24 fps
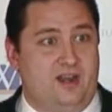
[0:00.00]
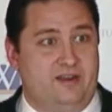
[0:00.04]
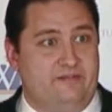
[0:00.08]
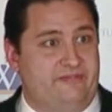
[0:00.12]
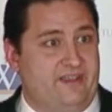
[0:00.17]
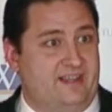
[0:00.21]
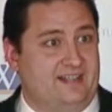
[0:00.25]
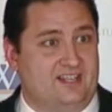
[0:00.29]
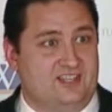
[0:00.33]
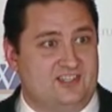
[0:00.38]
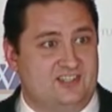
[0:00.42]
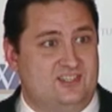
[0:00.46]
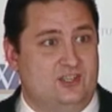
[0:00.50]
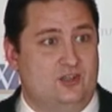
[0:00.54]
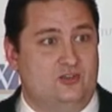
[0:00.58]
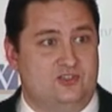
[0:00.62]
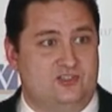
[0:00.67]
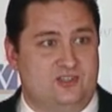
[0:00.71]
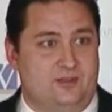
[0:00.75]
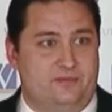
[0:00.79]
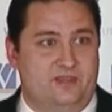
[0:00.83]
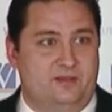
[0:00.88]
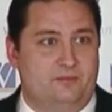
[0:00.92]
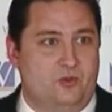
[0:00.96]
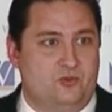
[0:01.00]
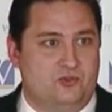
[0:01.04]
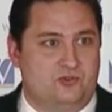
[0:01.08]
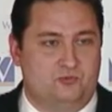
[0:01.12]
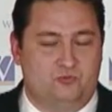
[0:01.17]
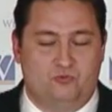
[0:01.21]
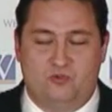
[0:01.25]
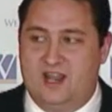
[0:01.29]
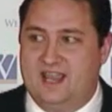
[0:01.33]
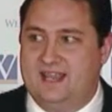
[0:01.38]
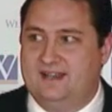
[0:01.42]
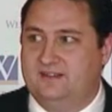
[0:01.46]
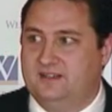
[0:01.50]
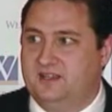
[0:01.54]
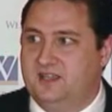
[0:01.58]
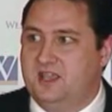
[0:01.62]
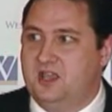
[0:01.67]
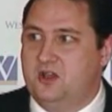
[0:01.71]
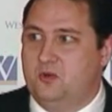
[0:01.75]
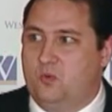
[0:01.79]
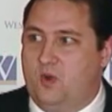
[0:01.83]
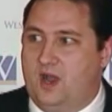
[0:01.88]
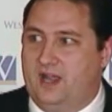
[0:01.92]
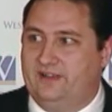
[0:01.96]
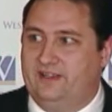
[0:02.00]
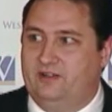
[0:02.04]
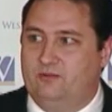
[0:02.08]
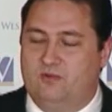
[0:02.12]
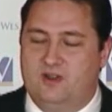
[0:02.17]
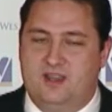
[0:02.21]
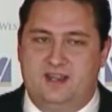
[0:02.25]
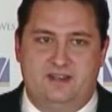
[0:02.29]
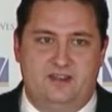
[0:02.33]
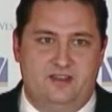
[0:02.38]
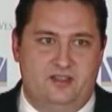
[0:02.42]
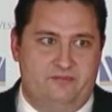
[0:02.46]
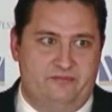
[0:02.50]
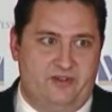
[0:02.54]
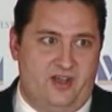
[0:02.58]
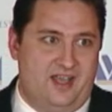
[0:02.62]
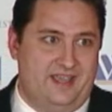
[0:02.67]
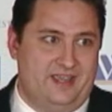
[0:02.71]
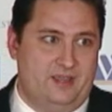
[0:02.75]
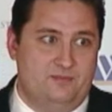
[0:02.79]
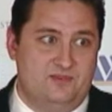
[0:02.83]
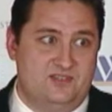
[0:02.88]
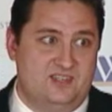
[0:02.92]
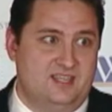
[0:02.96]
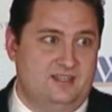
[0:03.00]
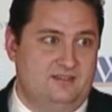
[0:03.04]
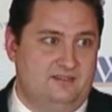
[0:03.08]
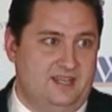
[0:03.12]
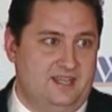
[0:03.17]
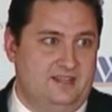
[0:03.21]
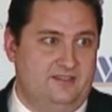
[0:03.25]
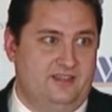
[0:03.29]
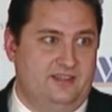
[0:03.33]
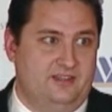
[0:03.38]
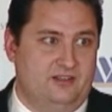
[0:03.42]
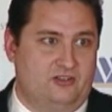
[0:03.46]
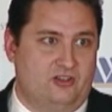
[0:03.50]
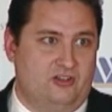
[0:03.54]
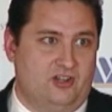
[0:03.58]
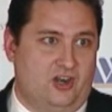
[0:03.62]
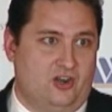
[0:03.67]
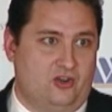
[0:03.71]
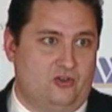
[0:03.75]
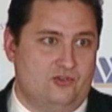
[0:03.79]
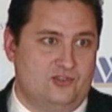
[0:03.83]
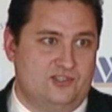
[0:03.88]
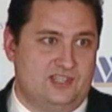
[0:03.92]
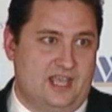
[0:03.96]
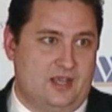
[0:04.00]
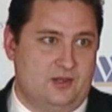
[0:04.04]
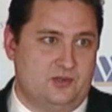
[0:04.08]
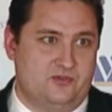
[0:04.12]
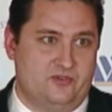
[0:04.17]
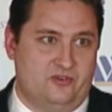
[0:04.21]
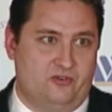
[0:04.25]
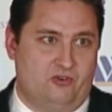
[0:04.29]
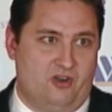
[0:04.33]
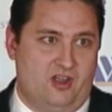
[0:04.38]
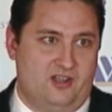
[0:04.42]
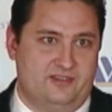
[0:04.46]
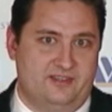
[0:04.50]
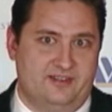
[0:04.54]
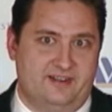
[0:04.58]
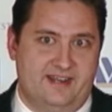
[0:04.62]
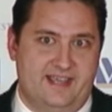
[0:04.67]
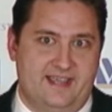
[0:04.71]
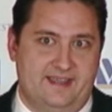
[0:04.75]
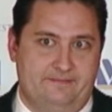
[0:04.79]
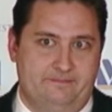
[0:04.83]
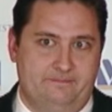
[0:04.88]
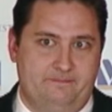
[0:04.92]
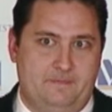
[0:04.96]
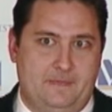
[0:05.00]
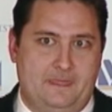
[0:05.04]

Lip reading: In fact, it's still some of the most widely read volumes in the clerical establishment of Iran today.